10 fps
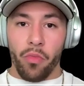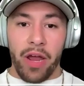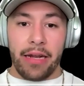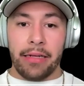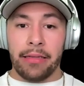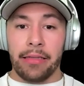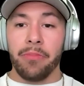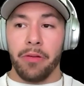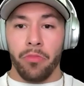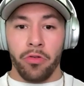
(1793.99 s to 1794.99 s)
weight a little
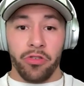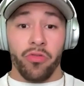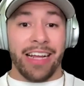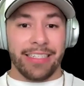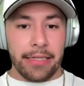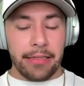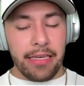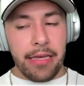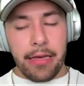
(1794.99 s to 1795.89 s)
bit more drastically.